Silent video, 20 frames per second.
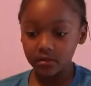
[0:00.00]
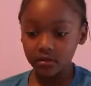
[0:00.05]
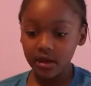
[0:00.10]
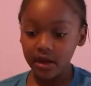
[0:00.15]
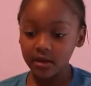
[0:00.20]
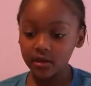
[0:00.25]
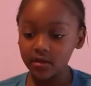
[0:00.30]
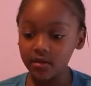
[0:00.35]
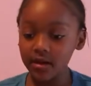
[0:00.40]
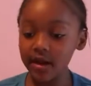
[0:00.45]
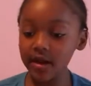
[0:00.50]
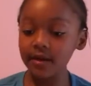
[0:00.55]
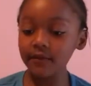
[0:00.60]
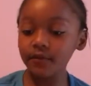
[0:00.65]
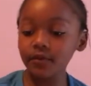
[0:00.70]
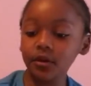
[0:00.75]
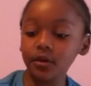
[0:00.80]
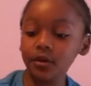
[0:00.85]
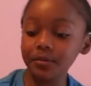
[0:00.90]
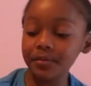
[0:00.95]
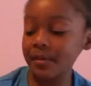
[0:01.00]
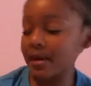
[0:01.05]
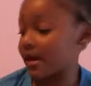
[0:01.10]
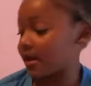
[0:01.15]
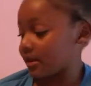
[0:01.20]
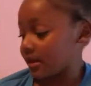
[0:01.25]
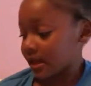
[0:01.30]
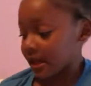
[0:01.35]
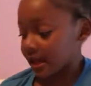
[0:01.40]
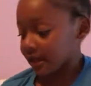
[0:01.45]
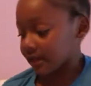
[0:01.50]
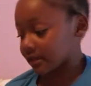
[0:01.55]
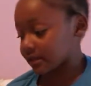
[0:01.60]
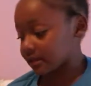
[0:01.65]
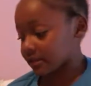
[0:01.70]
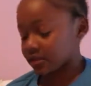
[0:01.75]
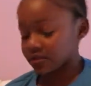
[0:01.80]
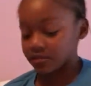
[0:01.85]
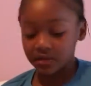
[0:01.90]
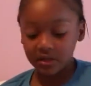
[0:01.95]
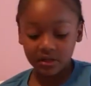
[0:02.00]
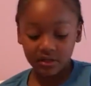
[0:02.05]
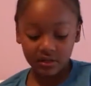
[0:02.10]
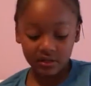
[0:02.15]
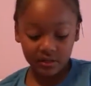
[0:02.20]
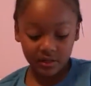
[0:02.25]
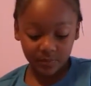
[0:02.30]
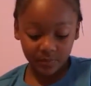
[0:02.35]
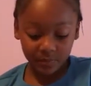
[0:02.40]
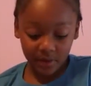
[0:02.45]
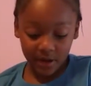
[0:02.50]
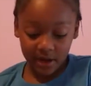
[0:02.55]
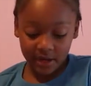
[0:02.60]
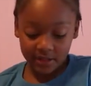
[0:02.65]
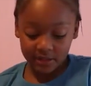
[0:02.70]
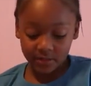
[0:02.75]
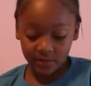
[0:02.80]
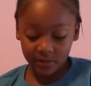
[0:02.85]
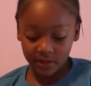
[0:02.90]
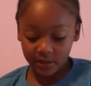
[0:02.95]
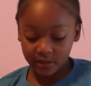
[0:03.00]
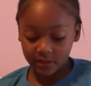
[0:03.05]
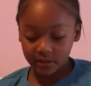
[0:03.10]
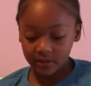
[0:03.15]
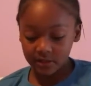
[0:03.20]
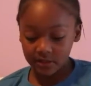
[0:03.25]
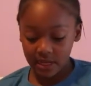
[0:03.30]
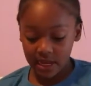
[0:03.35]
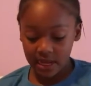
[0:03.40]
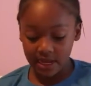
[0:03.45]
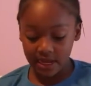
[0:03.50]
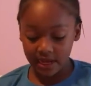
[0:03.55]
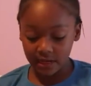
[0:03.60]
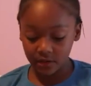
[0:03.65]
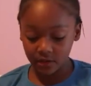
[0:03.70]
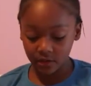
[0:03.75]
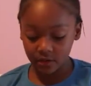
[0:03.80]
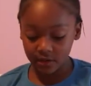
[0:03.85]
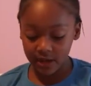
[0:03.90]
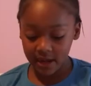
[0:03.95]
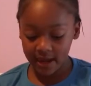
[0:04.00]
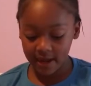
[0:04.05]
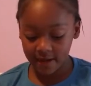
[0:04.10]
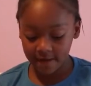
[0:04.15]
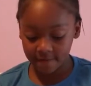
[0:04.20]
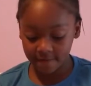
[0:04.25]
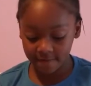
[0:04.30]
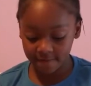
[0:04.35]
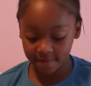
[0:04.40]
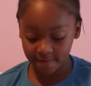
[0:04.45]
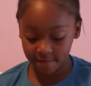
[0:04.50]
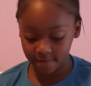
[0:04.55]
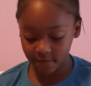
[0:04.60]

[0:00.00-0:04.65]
I don't have her pet yet because it's one of the surprise ones, and I don't have